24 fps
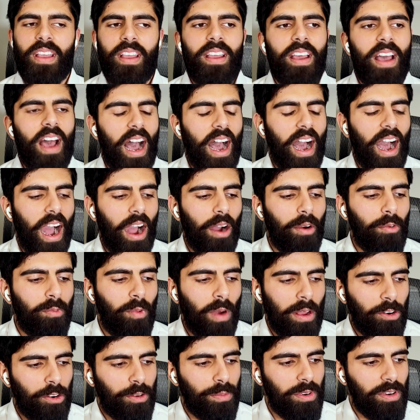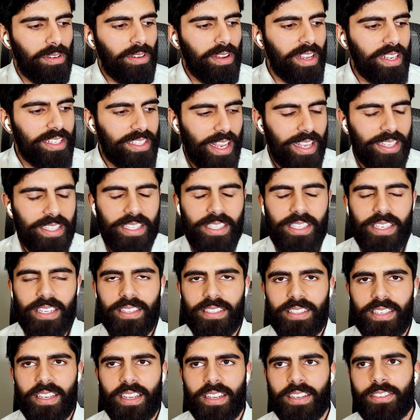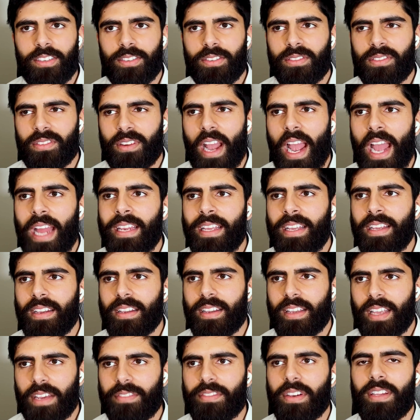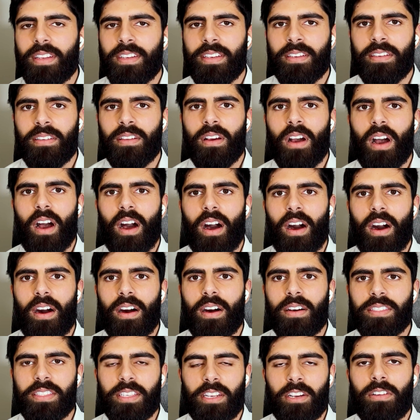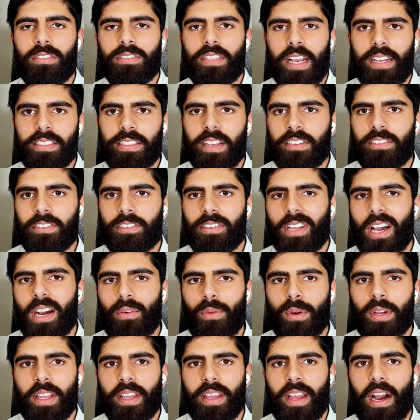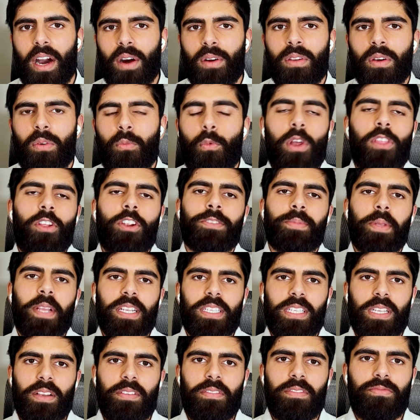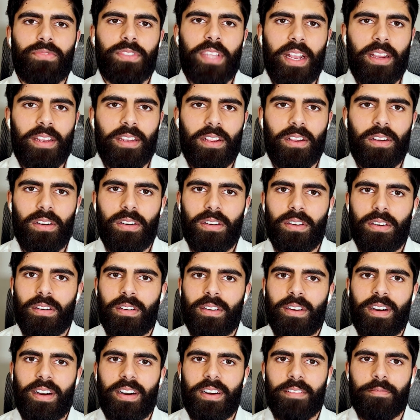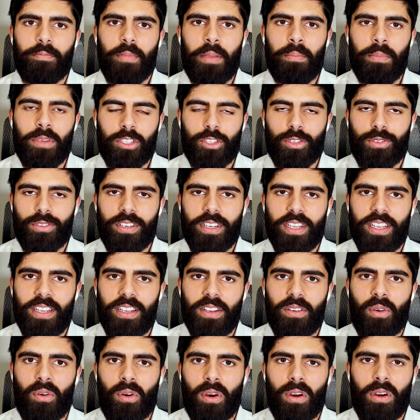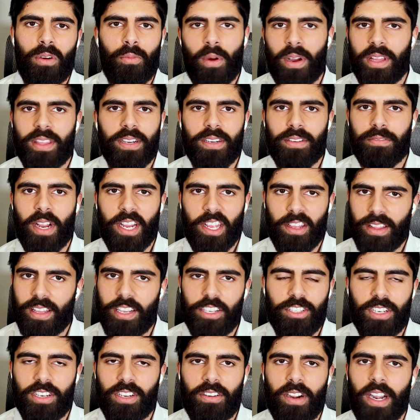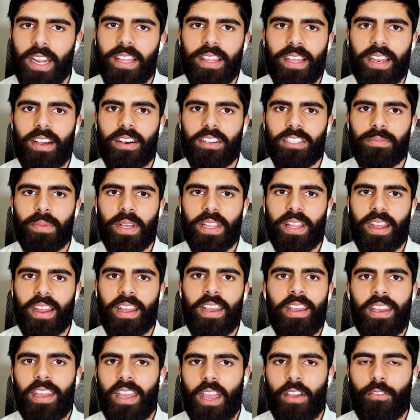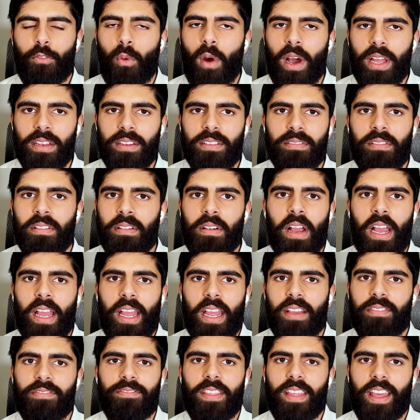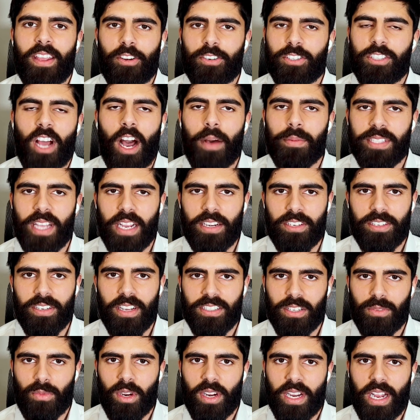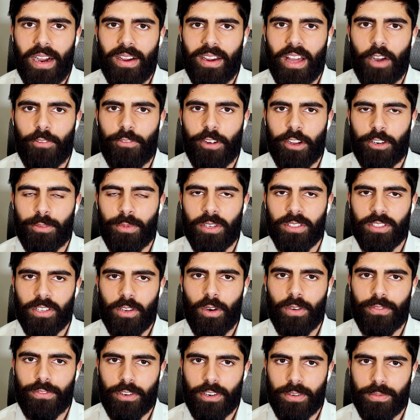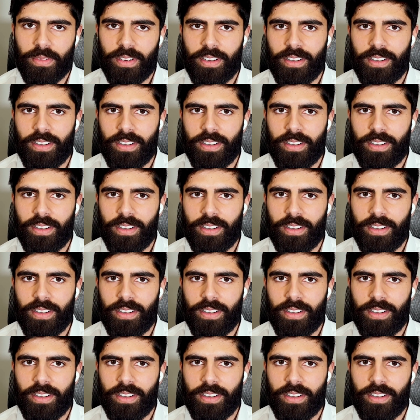How vulnerable is A16Z to any given single tech sector not working out, whether it's because of technical immaturity or whether regulation or anything else? But like if like your top sector doesn't work out, how vulnerable is the whole firm?